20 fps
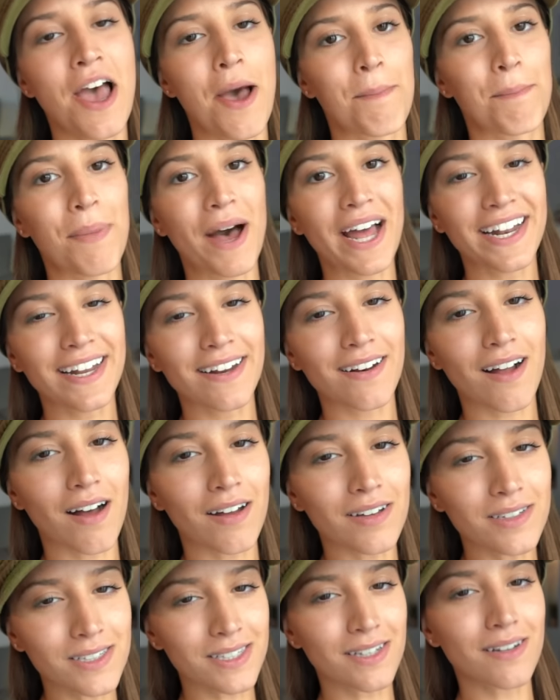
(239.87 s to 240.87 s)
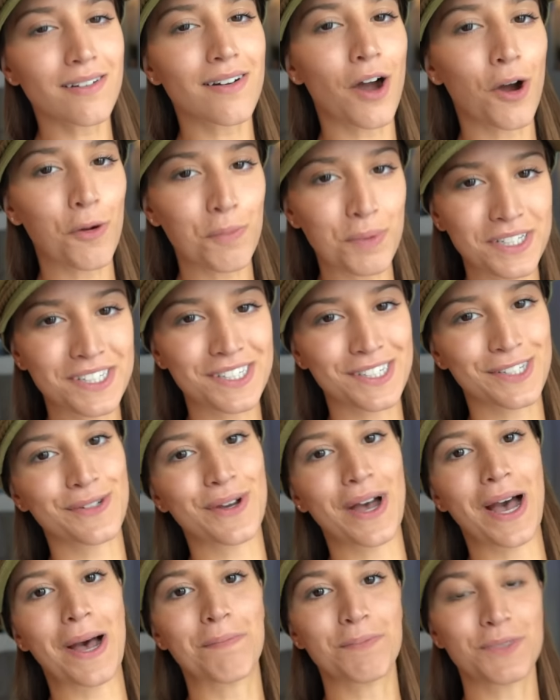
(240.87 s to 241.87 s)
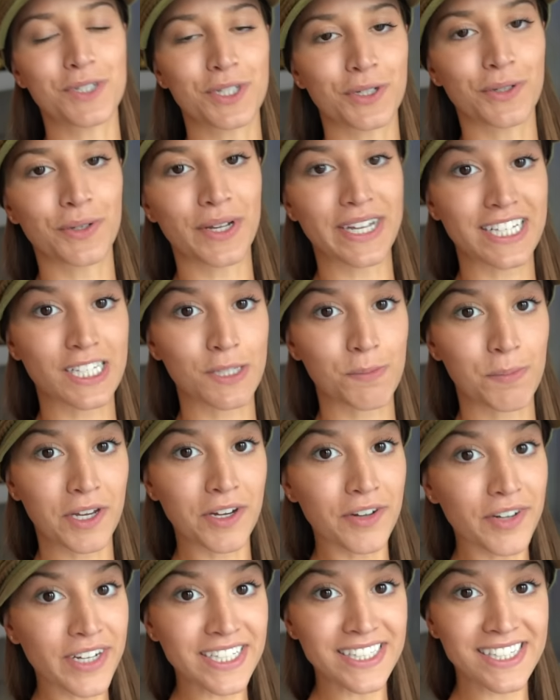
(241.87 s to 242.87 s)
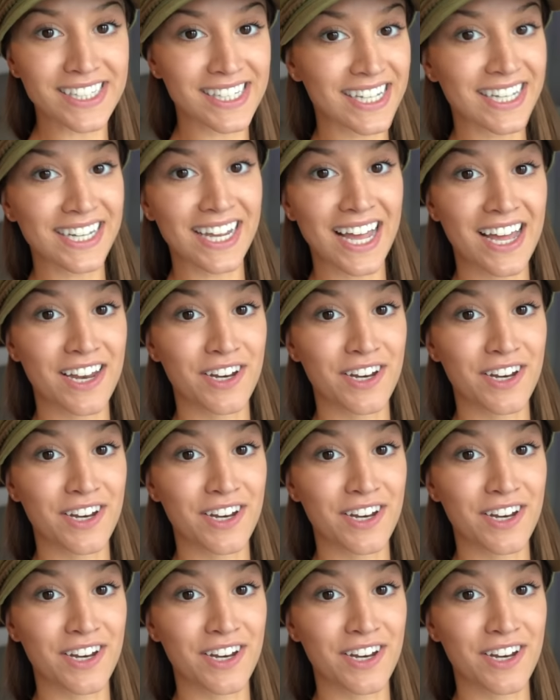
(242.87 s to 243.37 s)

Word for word: but it also opens you up to experiencing a